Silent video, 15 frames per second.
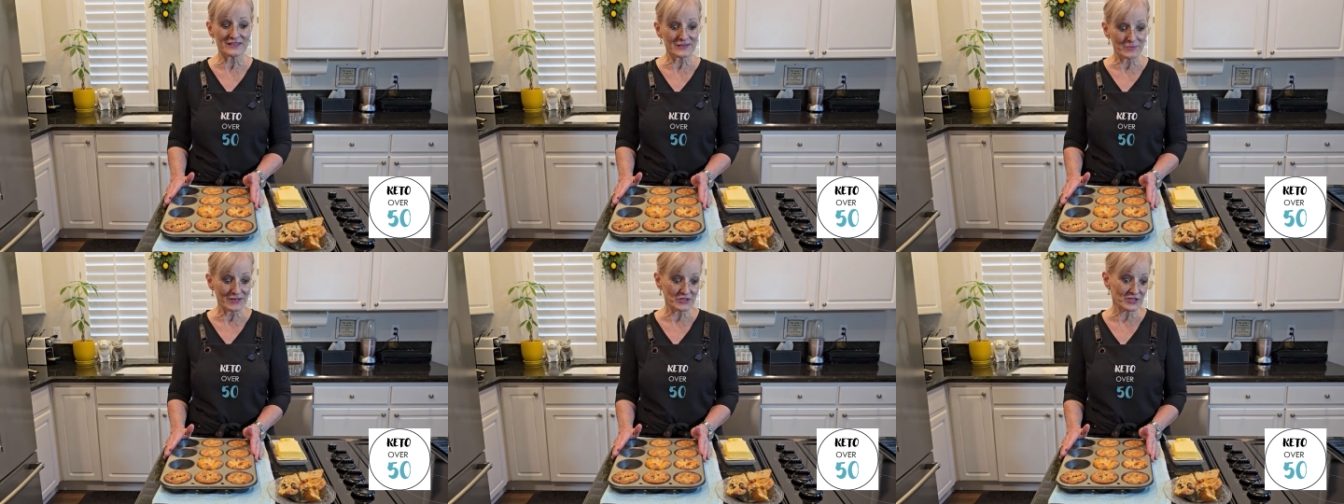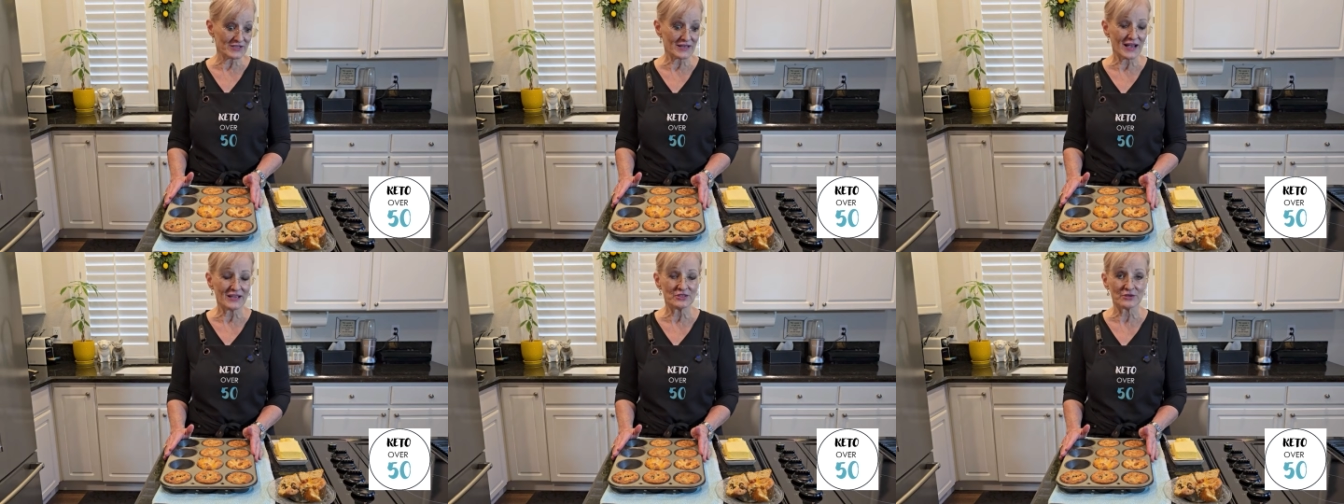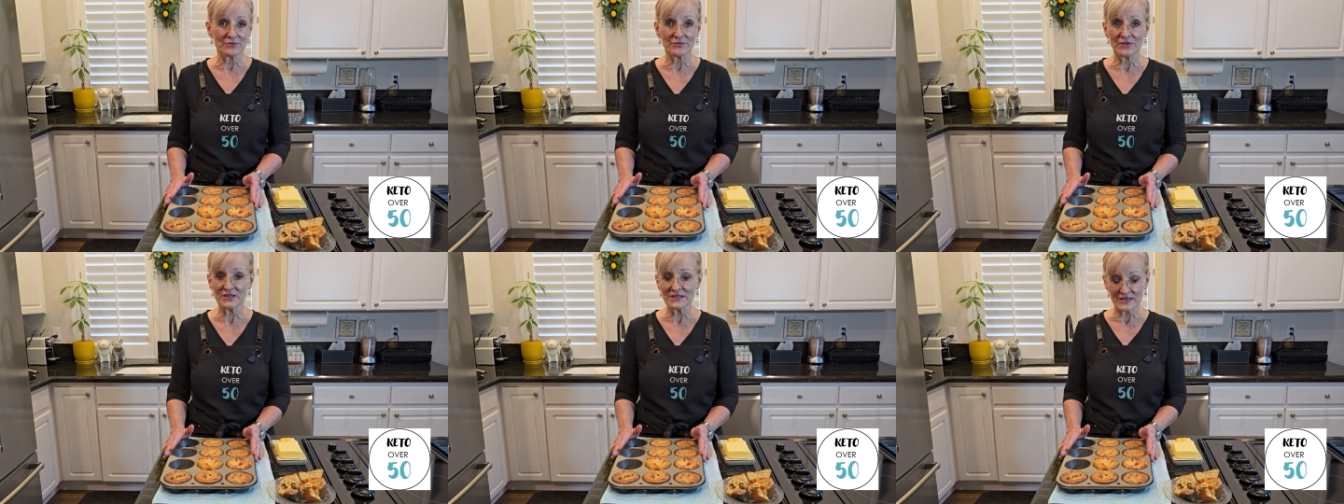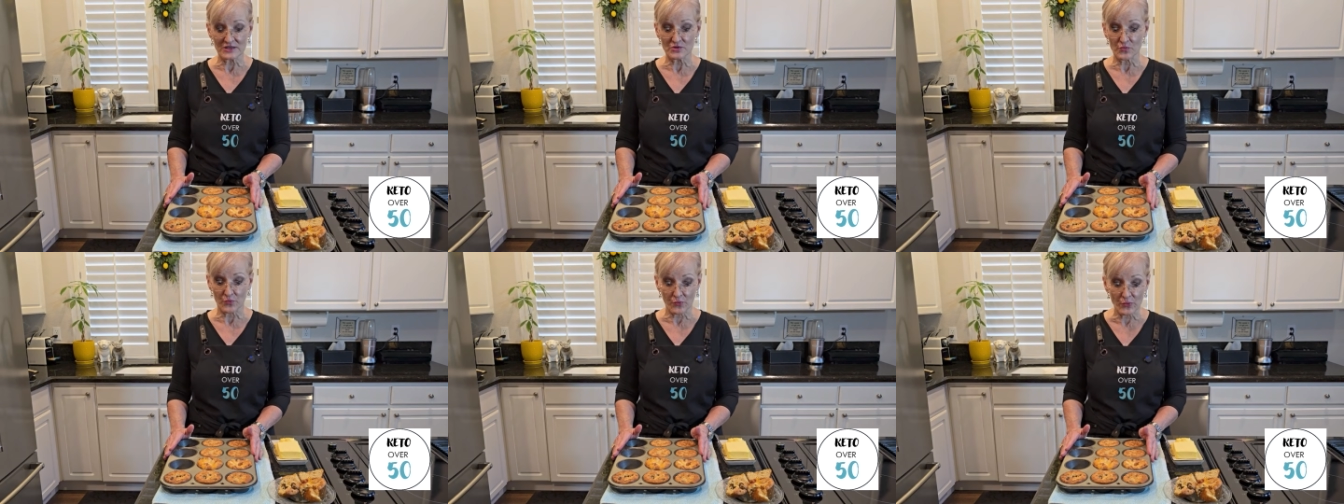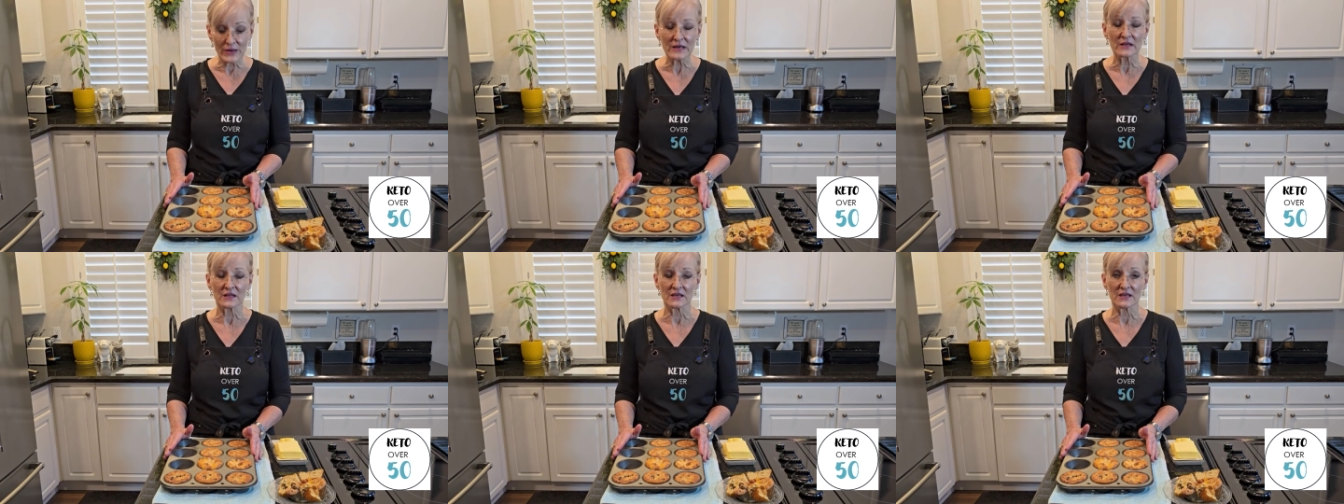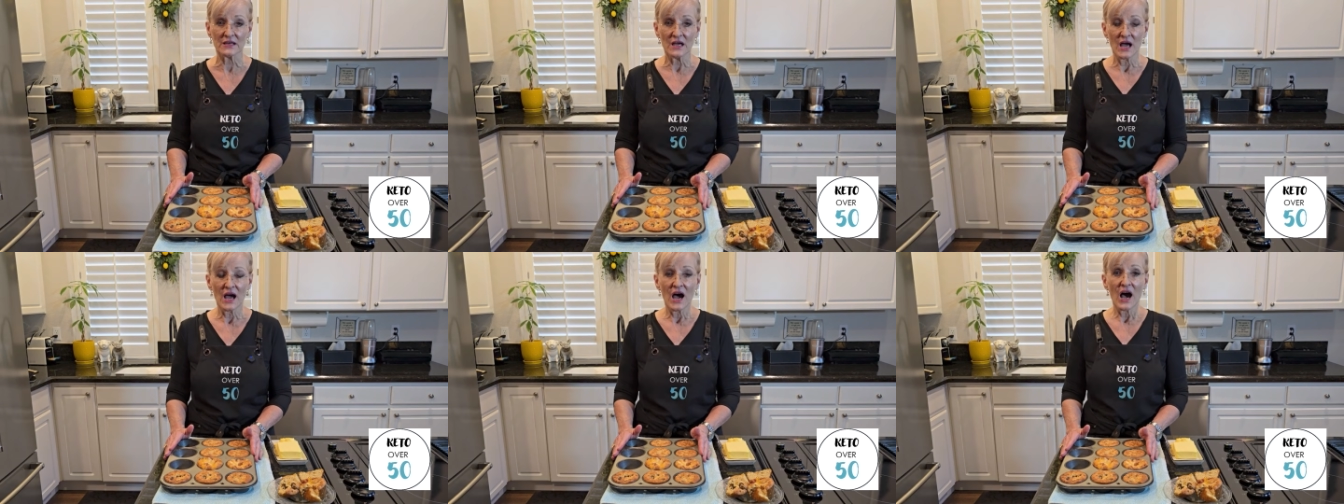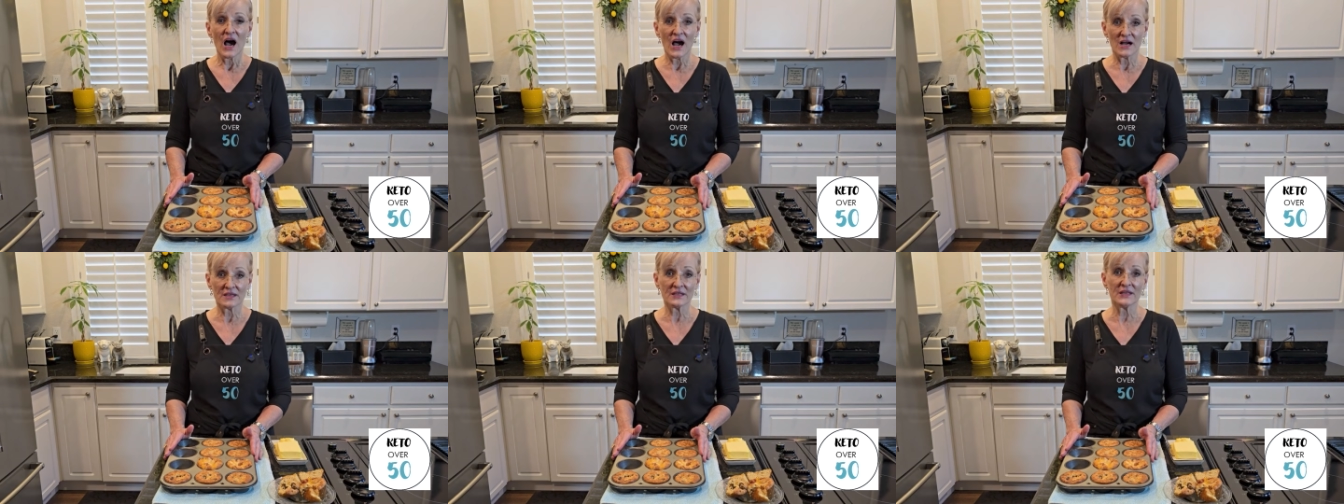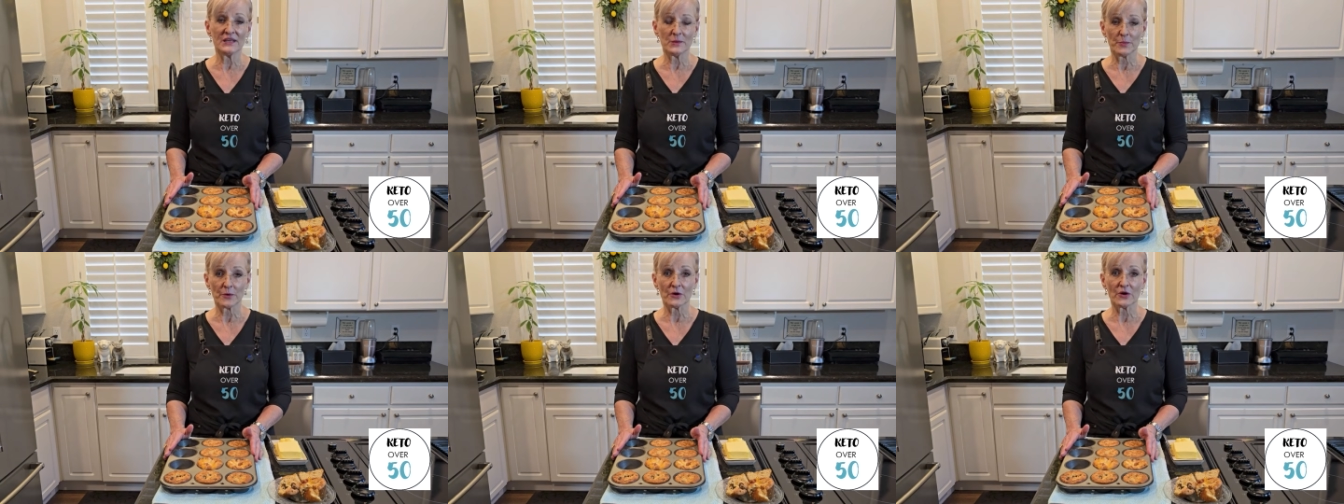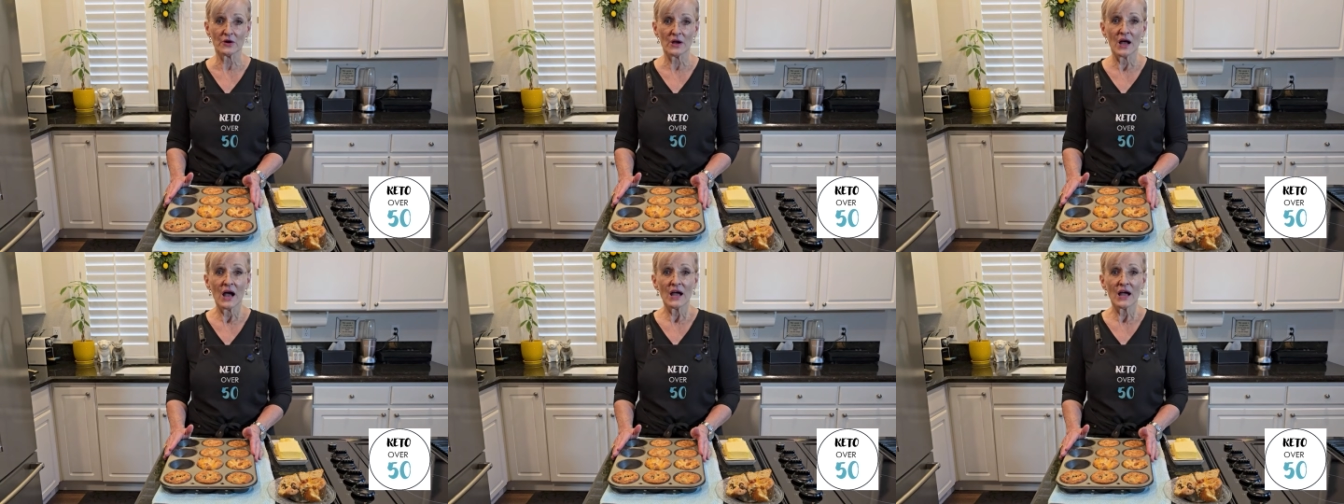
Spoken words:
as much as I do. This is really a keeper.